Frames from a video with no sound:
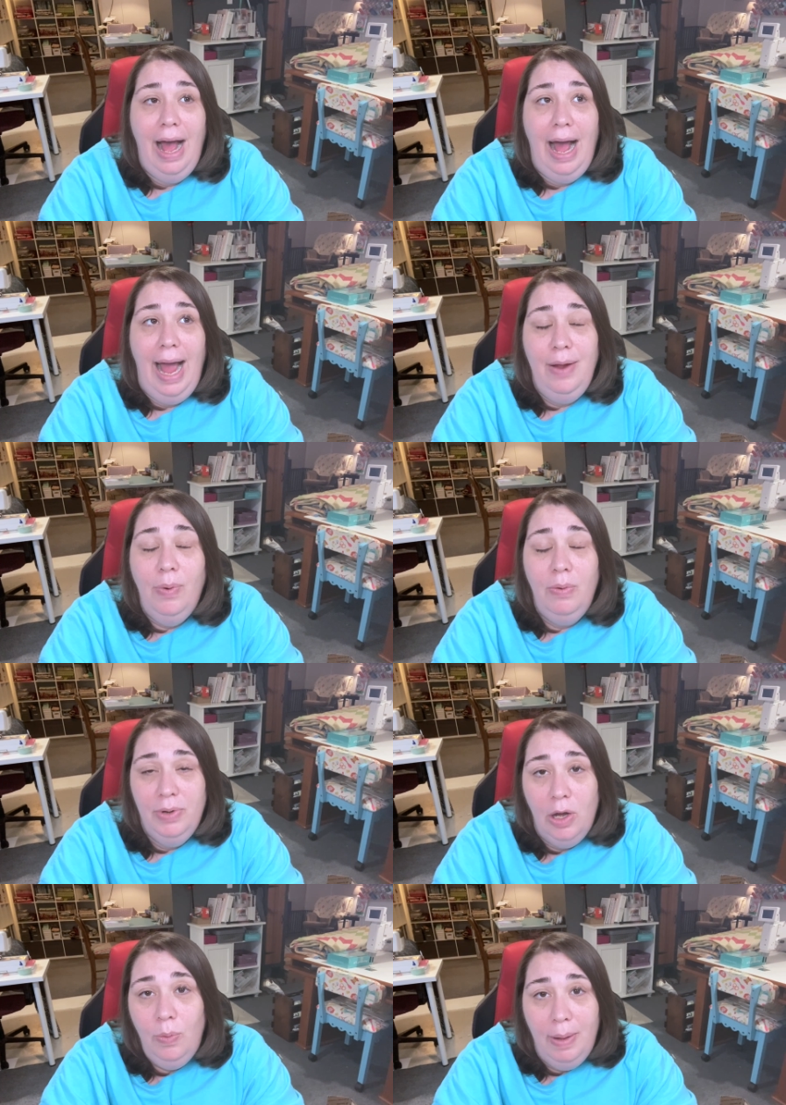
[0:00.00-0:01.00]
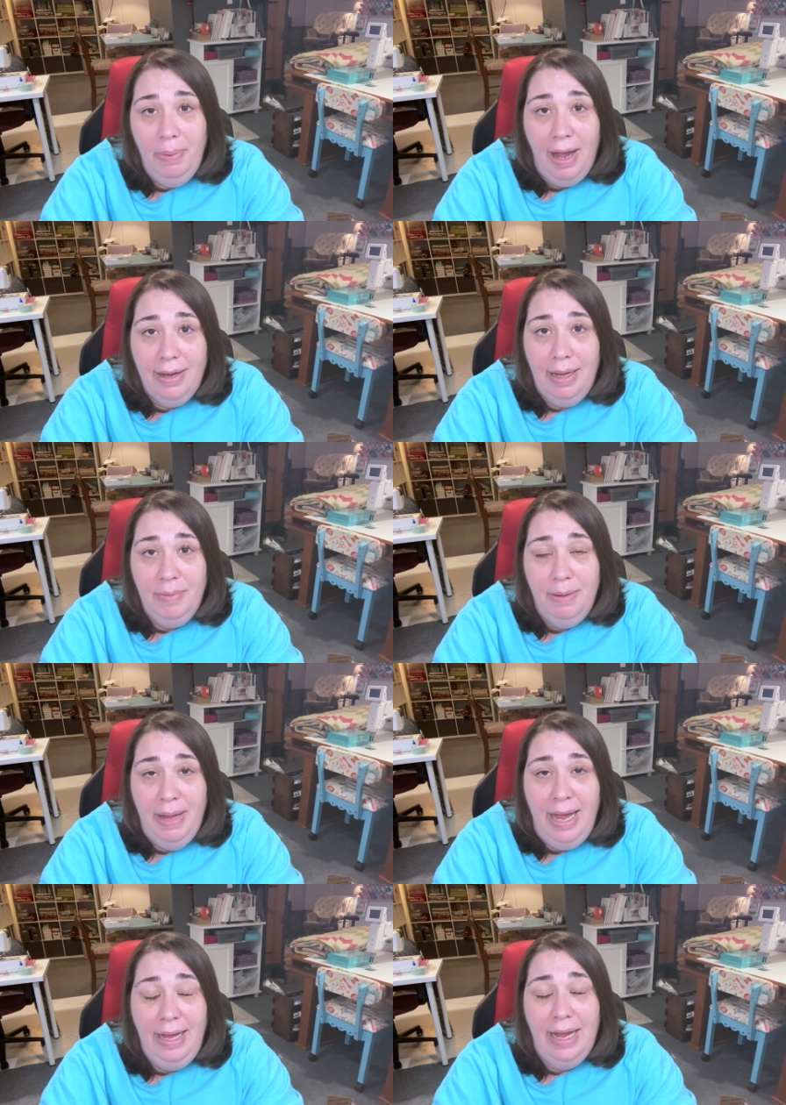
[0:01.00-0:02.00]
I won't know what block I'm going to
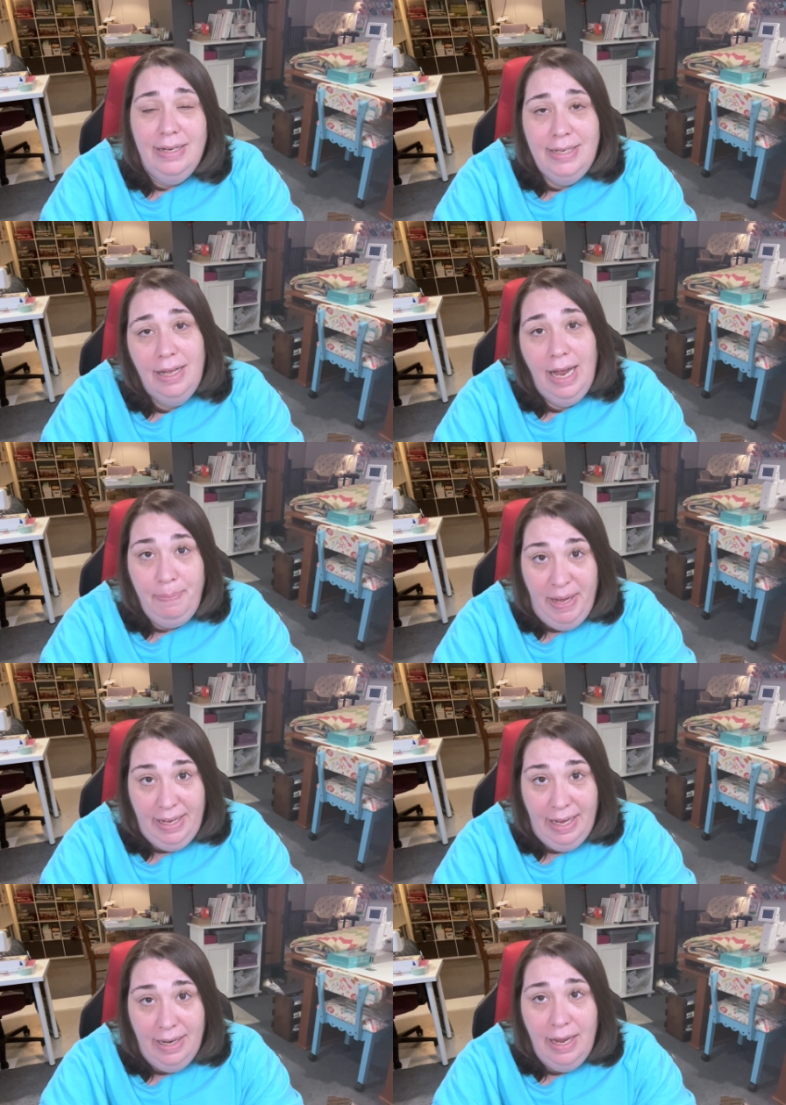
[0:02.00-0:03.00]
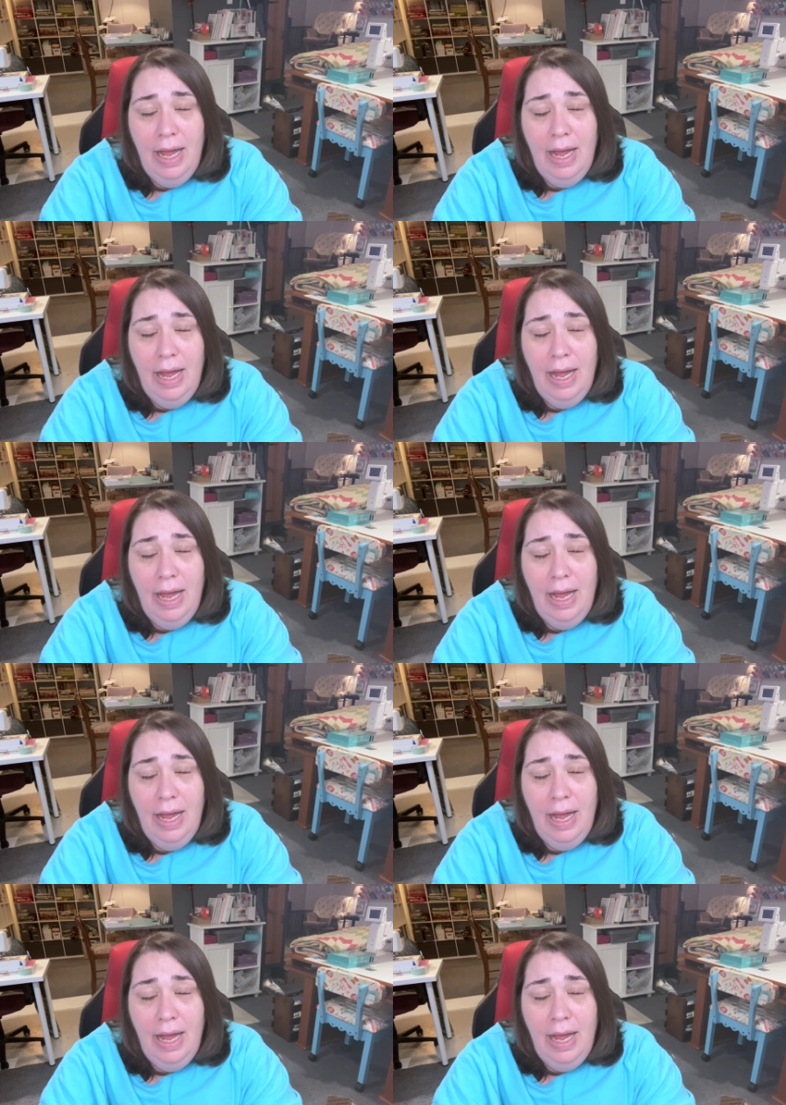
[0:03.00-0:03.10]
make until I pick it.